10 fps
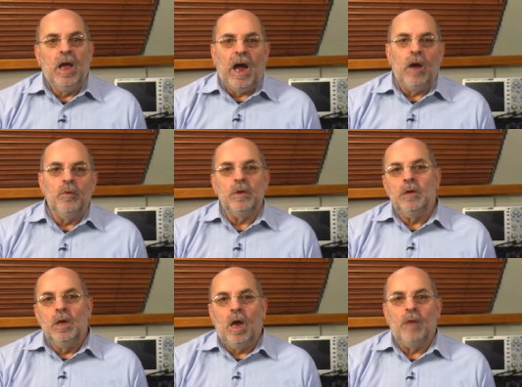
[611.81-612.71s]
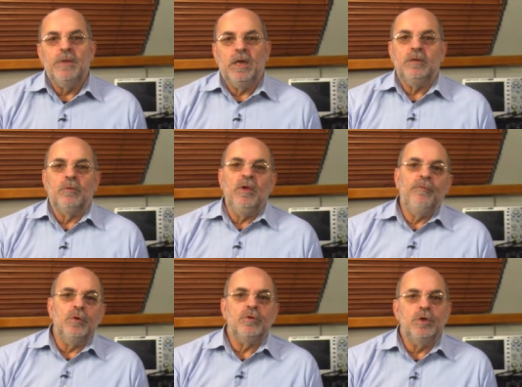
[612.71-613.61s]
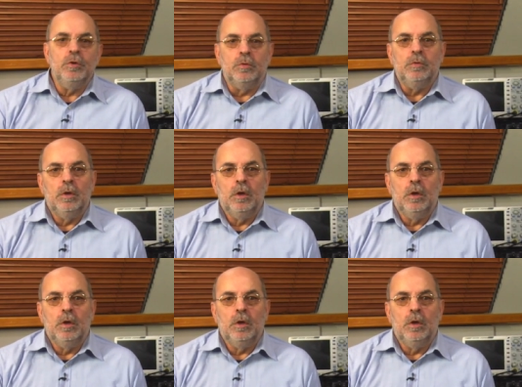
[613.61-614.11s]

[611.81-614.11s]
I will update the review too.